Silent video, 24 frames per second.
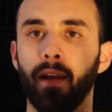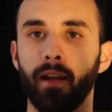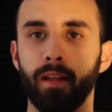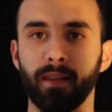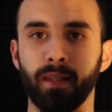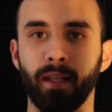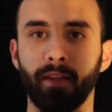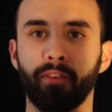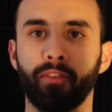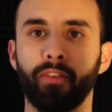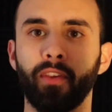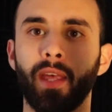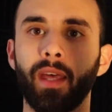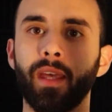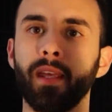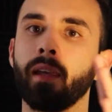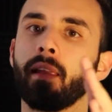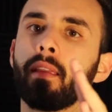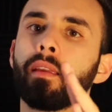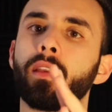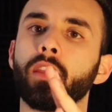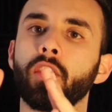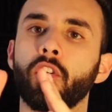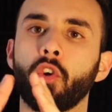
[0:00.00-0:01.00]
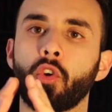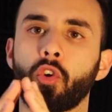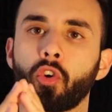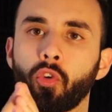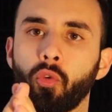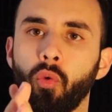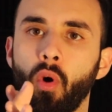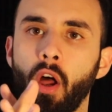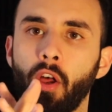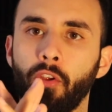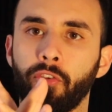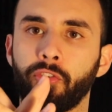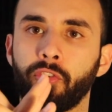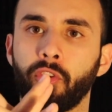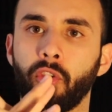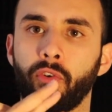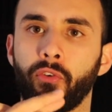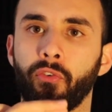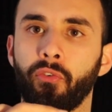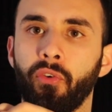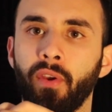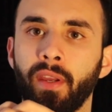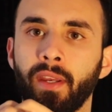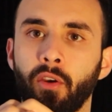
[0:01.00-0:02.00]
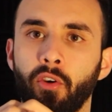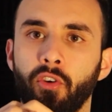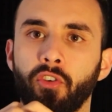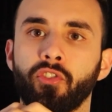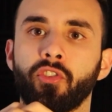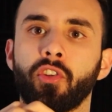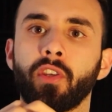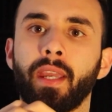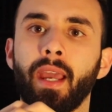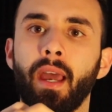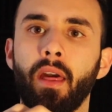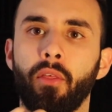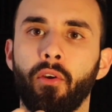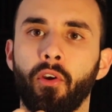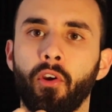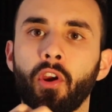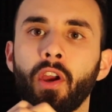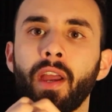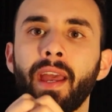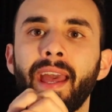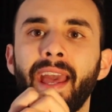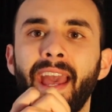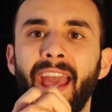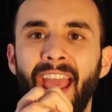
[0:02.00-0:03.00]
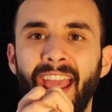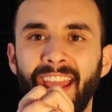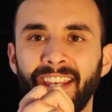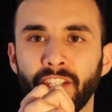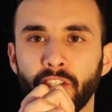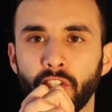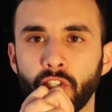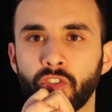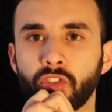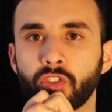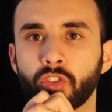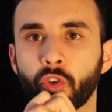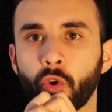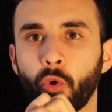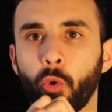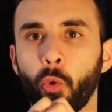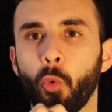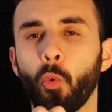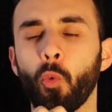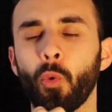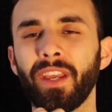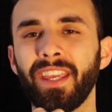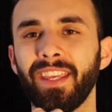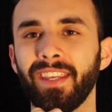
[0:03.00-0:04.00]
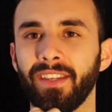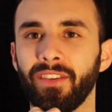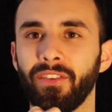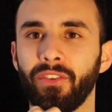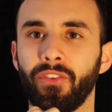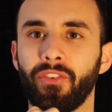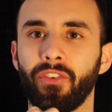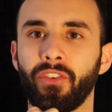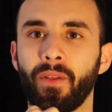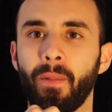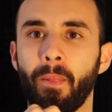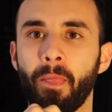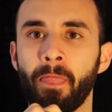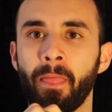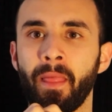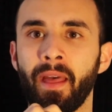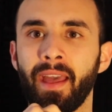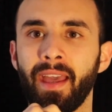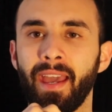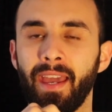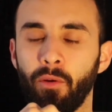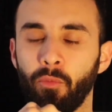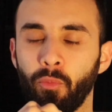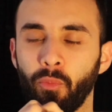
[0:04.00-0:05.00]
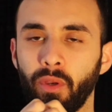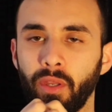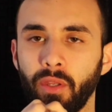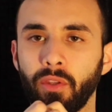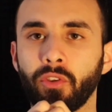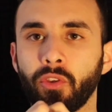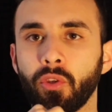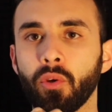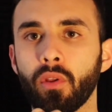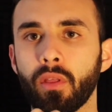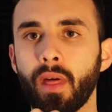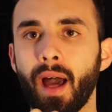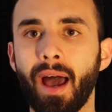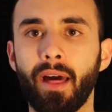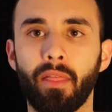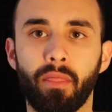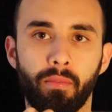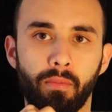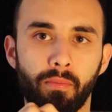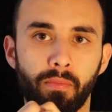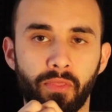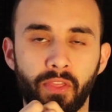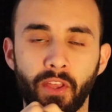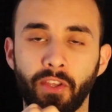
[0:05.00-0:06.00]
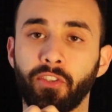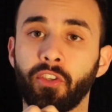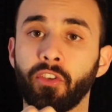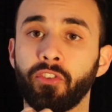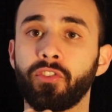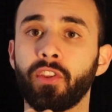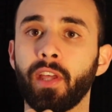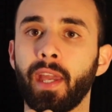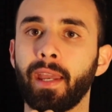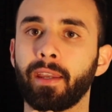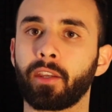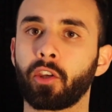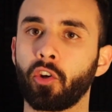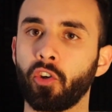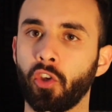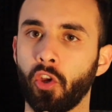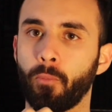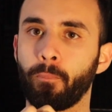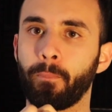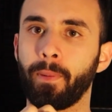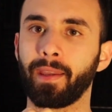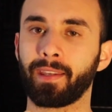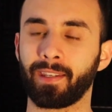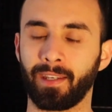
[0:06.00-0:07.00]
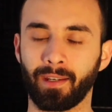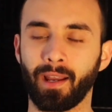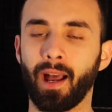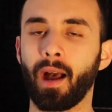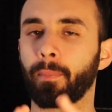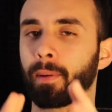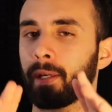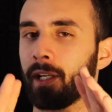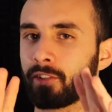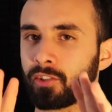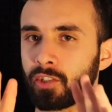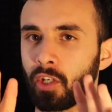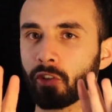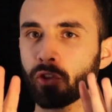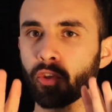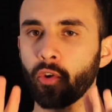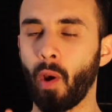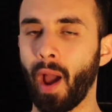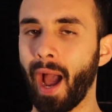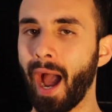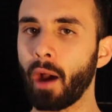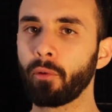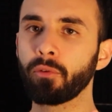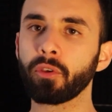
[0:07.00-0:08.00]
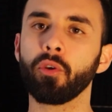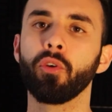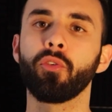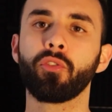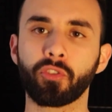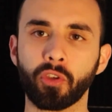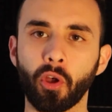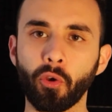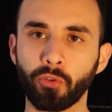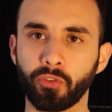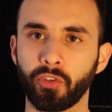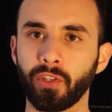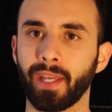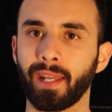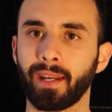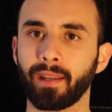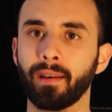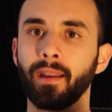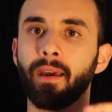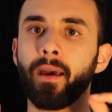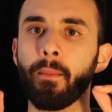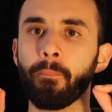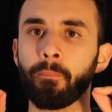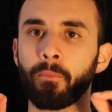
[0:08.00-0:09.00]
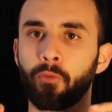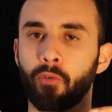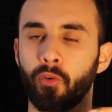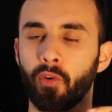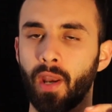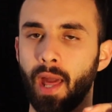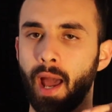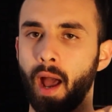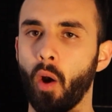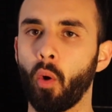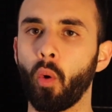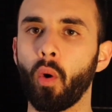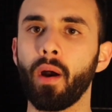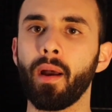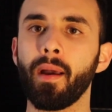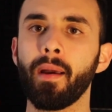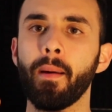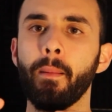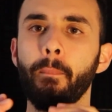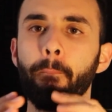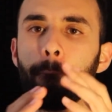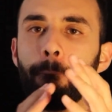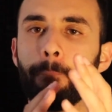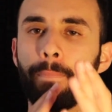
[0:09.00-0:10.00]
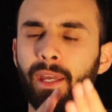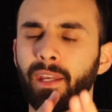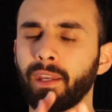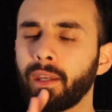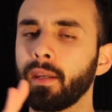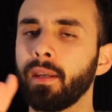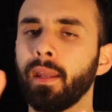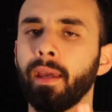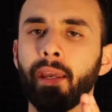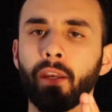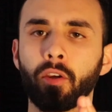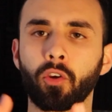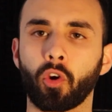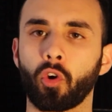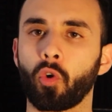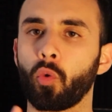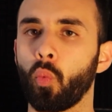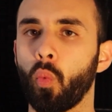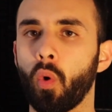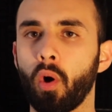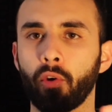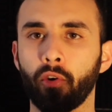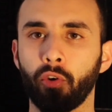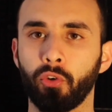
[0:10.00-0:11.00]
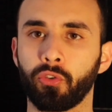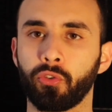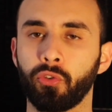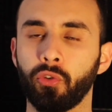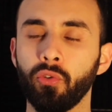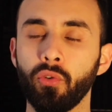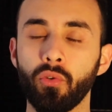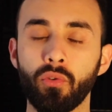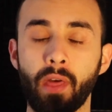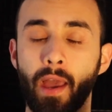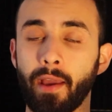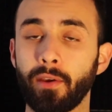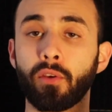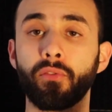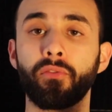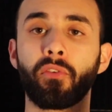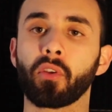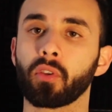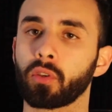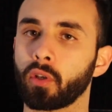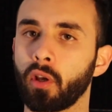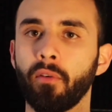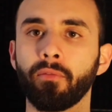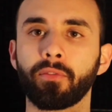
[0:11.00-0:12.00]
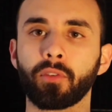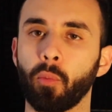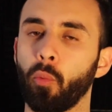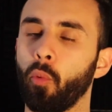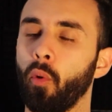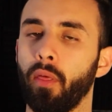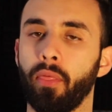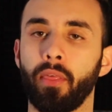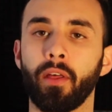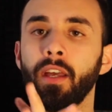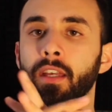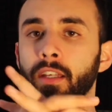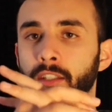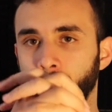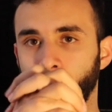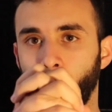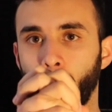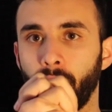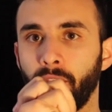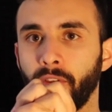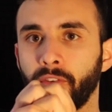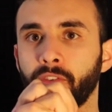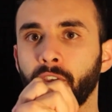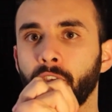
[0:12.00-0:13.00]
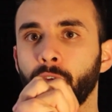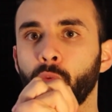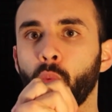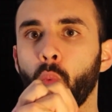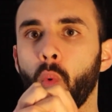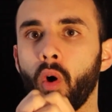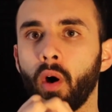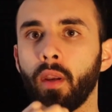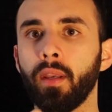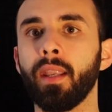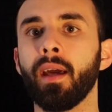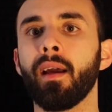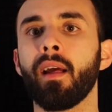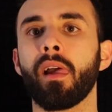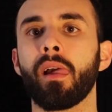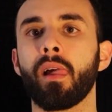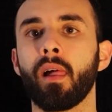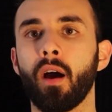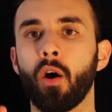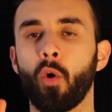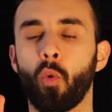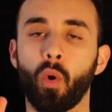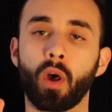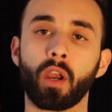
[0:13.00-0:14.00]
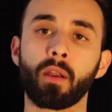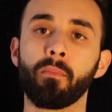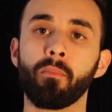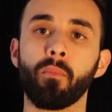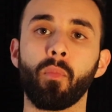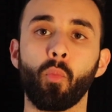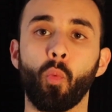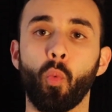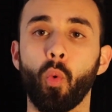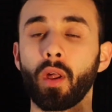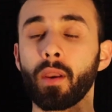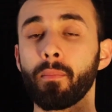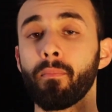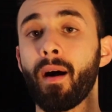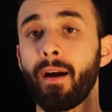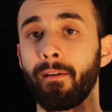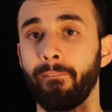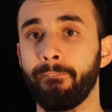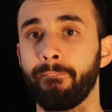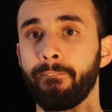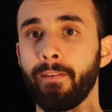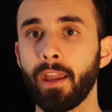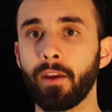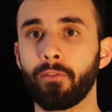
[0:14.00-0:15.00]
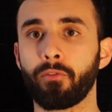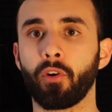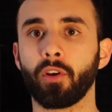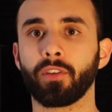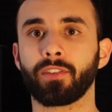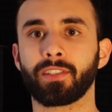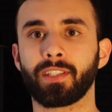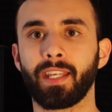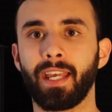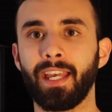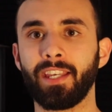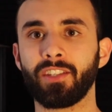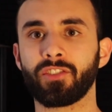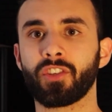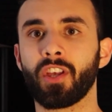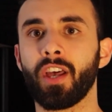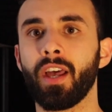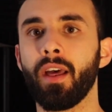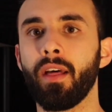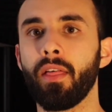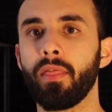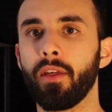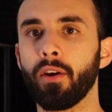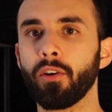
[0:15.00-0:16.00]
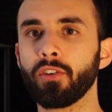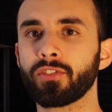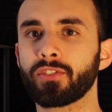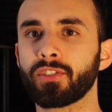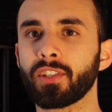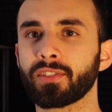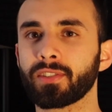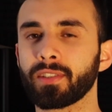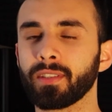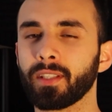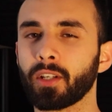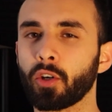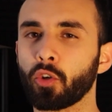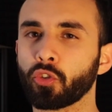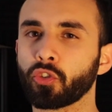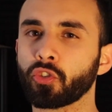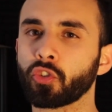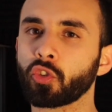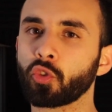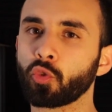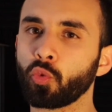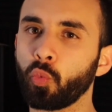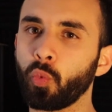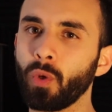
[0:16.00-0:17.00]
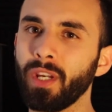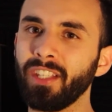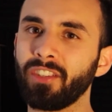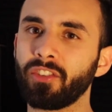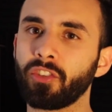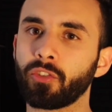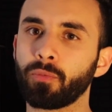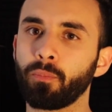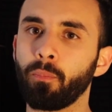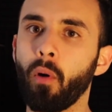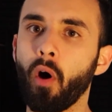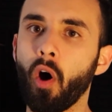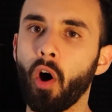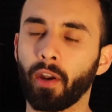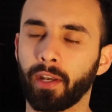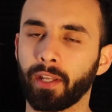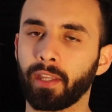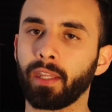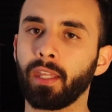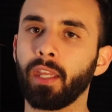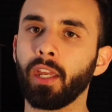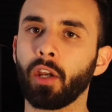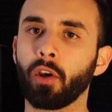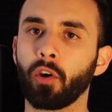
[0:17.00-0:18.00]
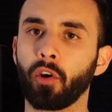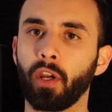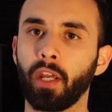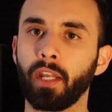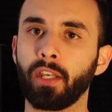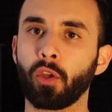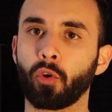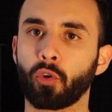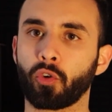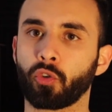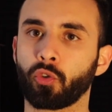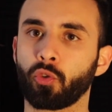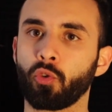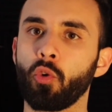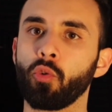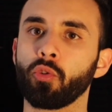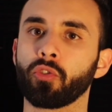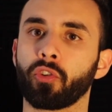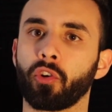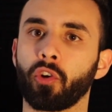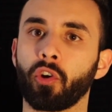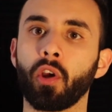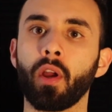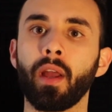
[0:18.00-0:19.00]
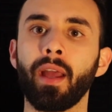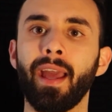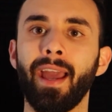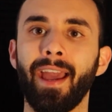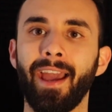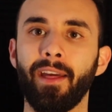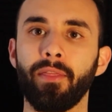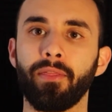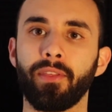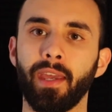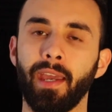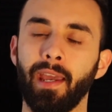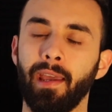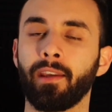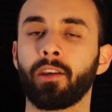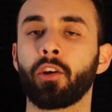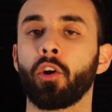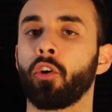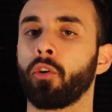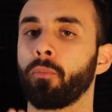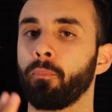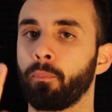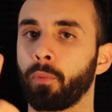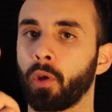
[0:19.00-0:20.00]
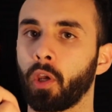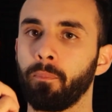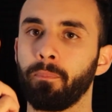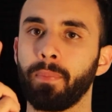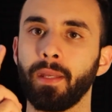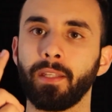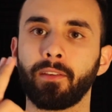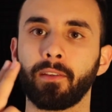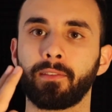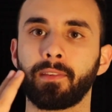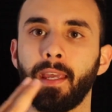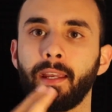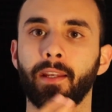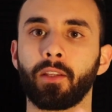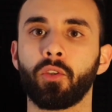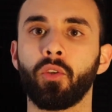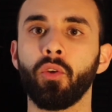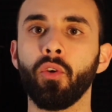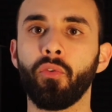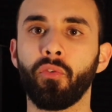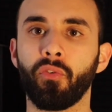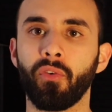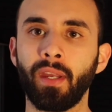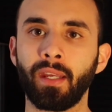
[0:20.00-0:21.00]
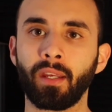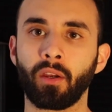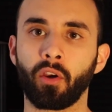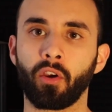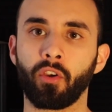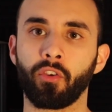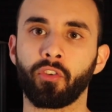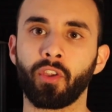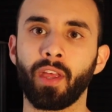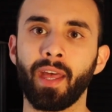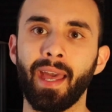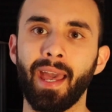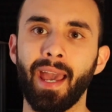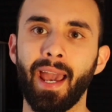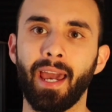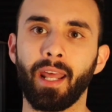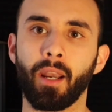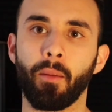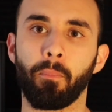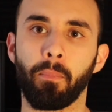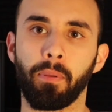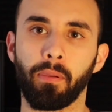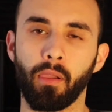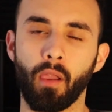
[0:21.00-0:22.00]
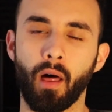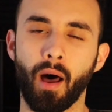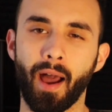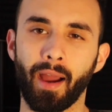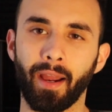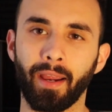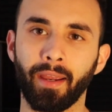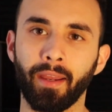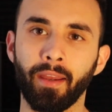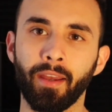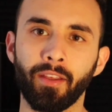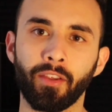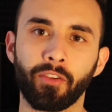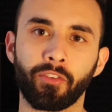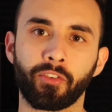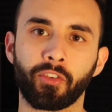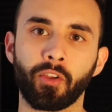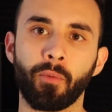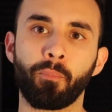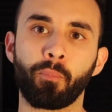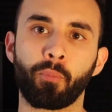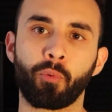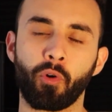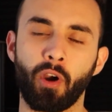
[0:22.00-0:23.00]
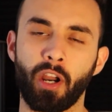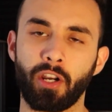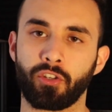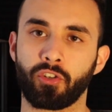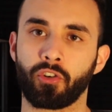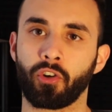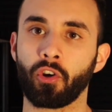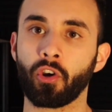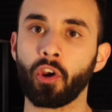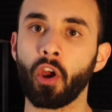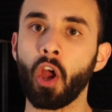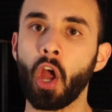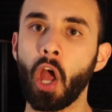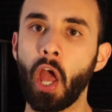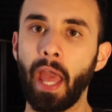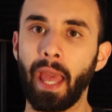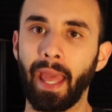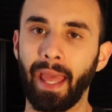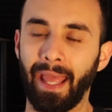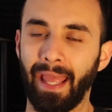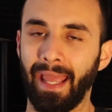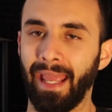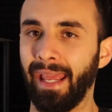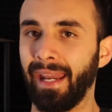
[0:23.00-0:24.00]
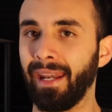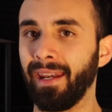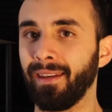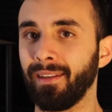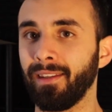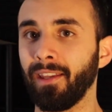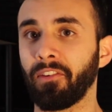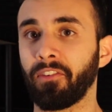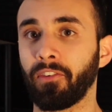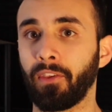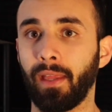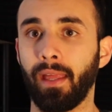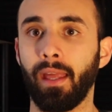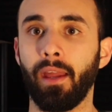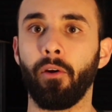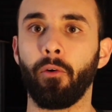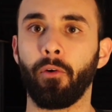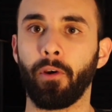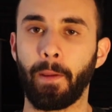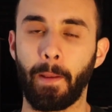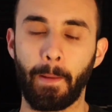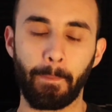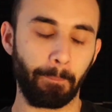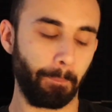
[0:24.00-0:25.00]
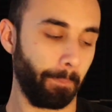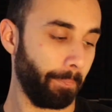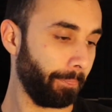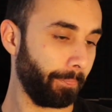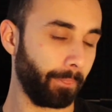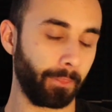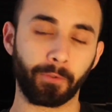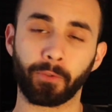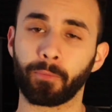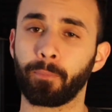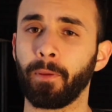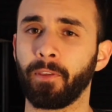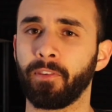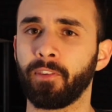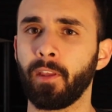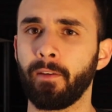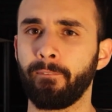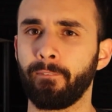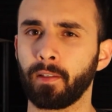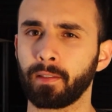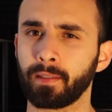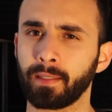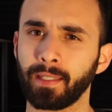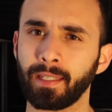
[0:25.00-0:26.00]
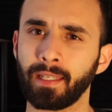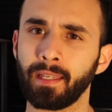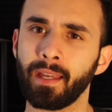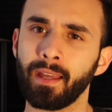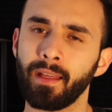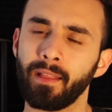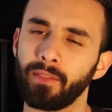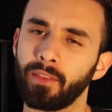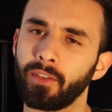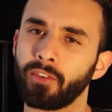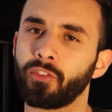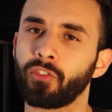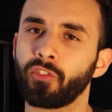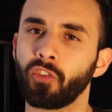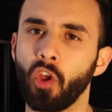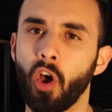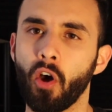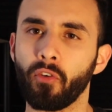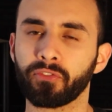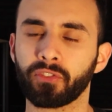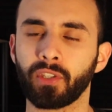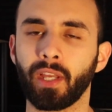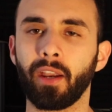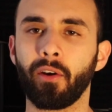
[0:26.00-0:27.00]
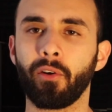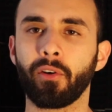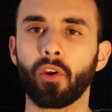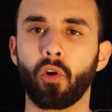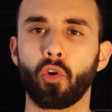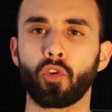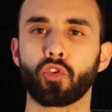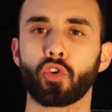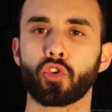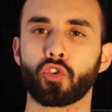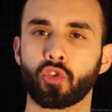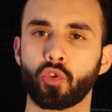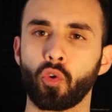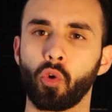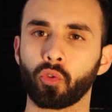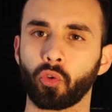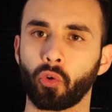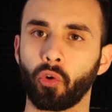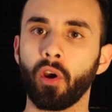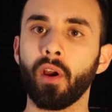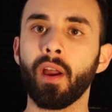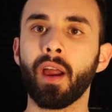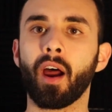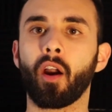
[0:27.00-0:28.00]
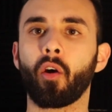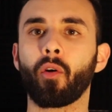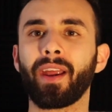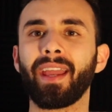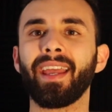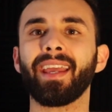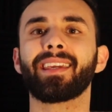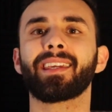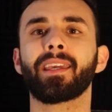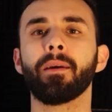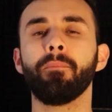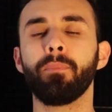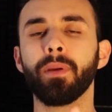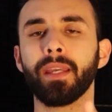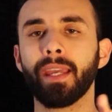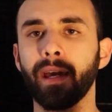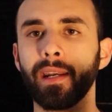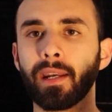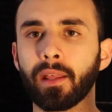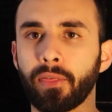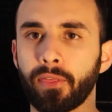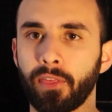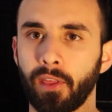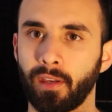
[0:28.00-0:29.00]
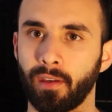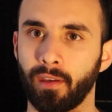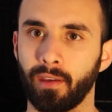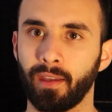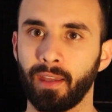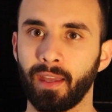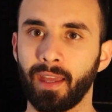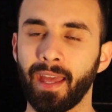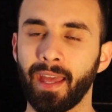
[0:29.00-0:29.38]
Let's say you cross your fingers together and you squeeze. And when you do that, this is the anchor you're picking. I'm going to tell you how you associate it. For now, pick an anchor, one or two that you feel comfortable with. So this is one. One of my favorites is there's this little sweet spot here in your shoulder, and the anchor could be to take 2 fingers and apply some pressure in this area, specifically the soft area on your shoulder. Right? It can be anything.